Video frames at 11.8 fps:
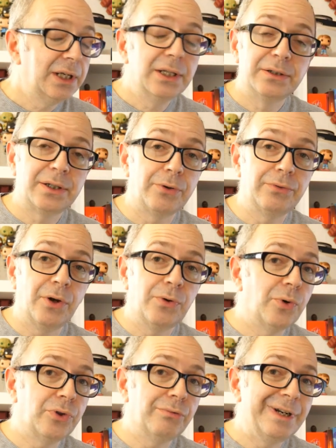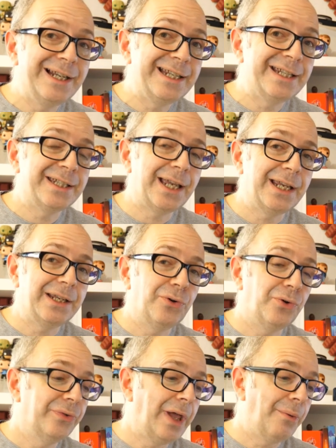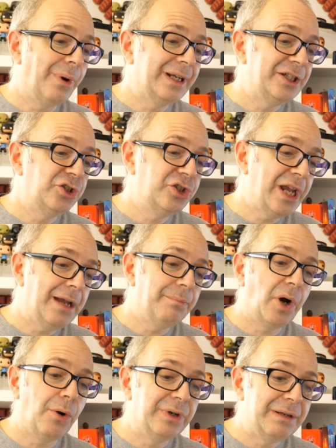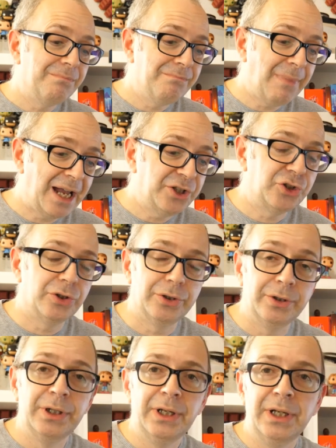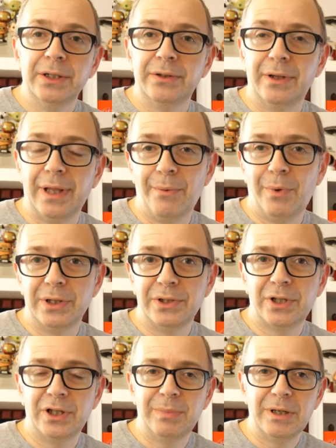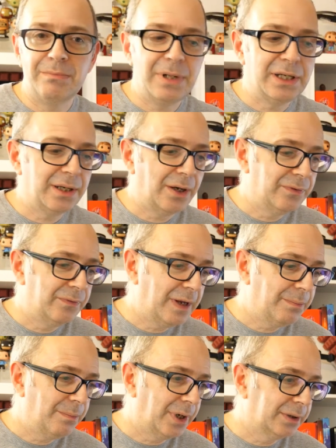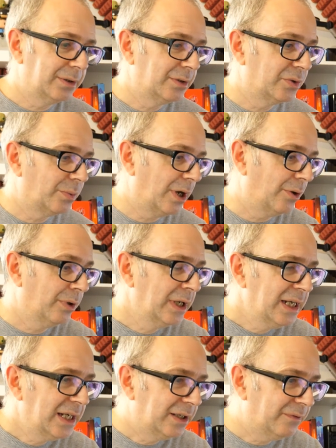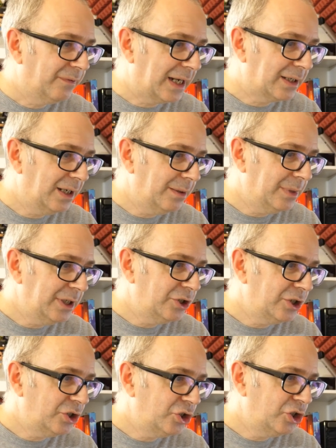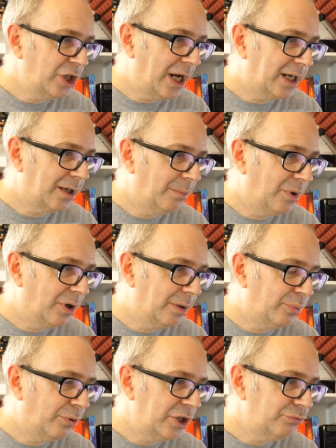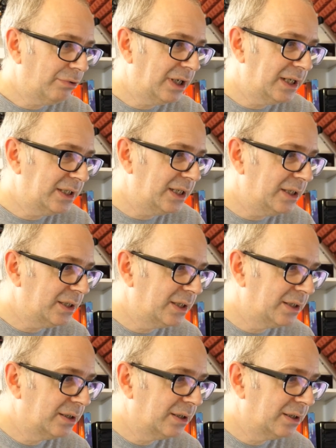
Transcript: Don't know what the release date on that one is yet, but I would imagine that that one's going to be mid-November as well. In fact, let me just check my press releases.